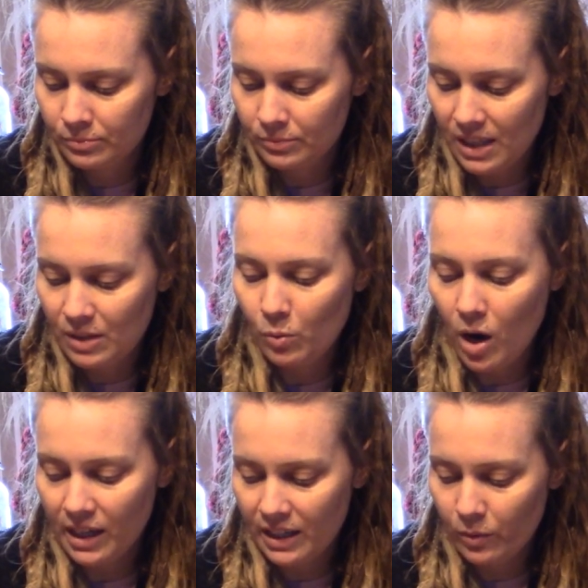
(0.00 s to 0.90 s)
and
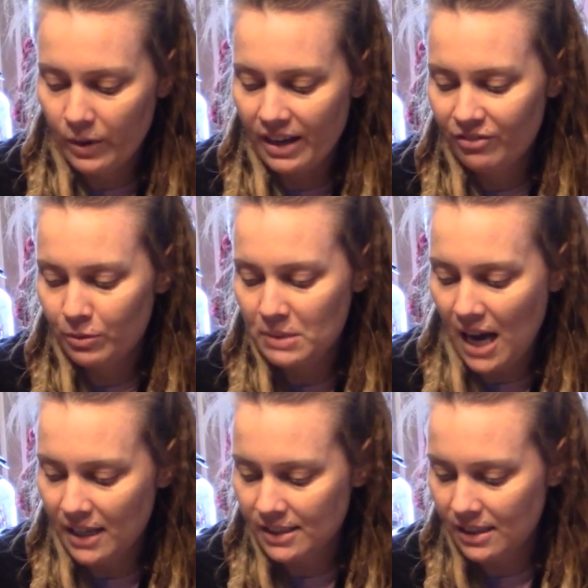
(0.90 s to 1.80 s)
walking away from
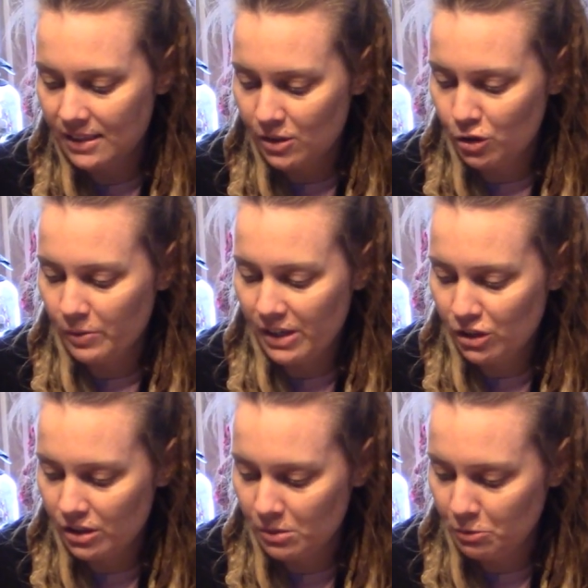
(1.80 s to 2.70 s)
toxic
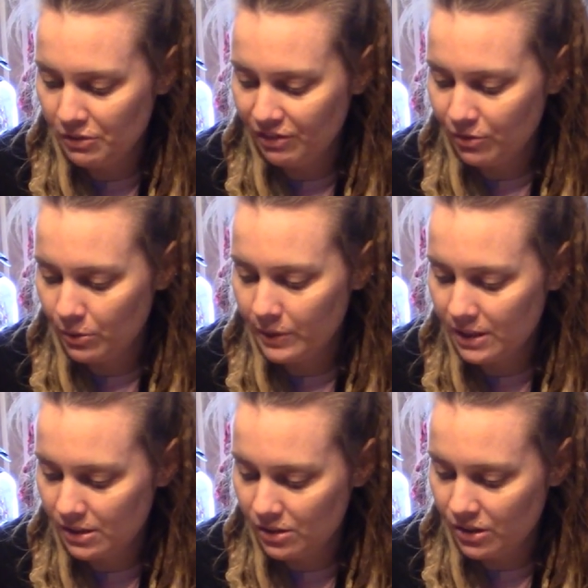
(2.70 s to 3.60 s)
situations moving forward.
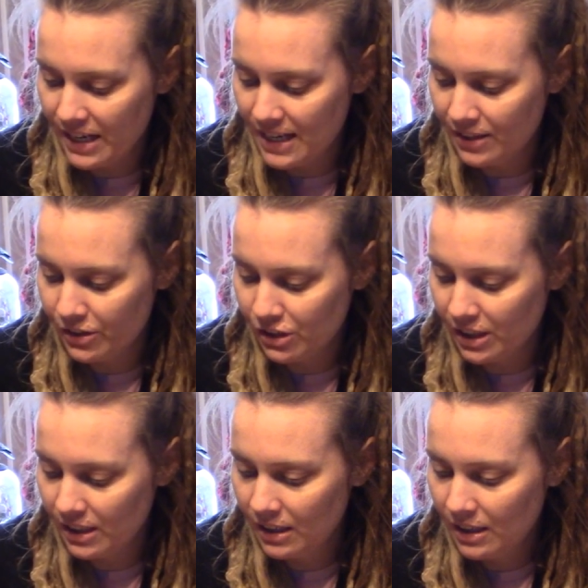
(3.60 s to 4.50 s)
This is great energy.